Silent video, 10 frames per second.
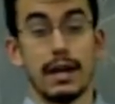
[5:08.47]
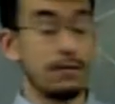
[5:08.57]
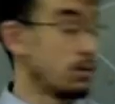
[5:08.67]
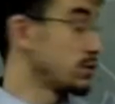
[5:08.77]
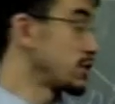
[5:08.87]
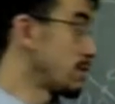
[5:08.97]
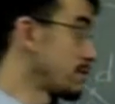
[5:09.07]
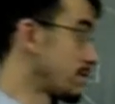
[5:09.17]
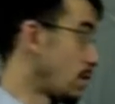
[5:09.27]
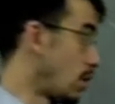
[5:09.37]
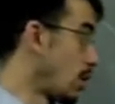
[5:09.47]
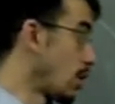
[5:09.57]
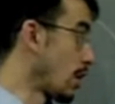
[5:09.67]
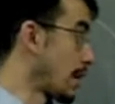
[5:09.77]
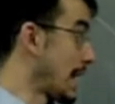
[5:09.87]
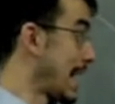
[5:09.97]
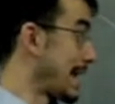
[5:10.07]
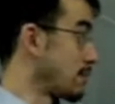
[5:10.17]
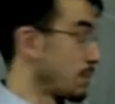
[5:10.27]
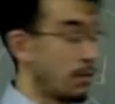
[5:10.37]
If you were solving for r and
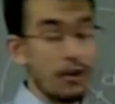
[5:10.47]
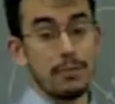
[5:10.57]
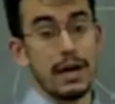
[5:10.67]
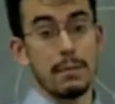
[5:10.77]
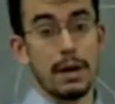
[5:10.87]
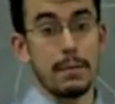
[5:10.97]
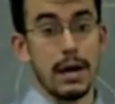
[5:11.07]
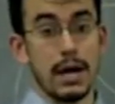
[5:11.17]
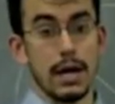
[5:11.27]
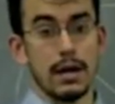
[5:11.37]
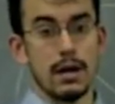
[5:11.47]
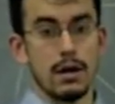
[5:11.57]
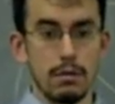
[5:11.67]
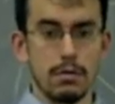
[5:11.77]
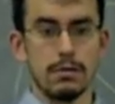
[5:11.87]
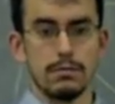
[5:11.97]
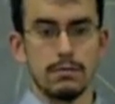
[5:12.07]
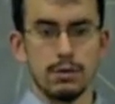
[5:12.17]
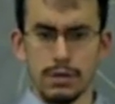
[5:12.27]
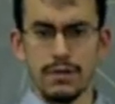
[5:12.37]
you were multiplying by pi, well,
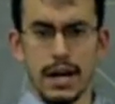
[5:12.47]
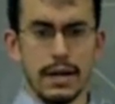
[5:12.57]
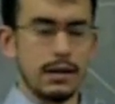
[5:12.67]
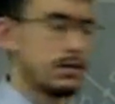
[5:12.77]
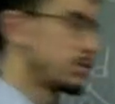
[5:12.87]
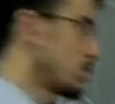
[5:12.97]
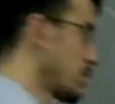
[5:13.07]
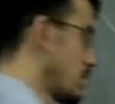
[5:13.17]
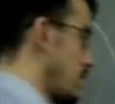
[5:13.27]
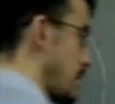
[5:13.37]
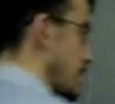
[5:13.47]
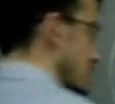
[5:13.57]
you would divide. So we're going to divide both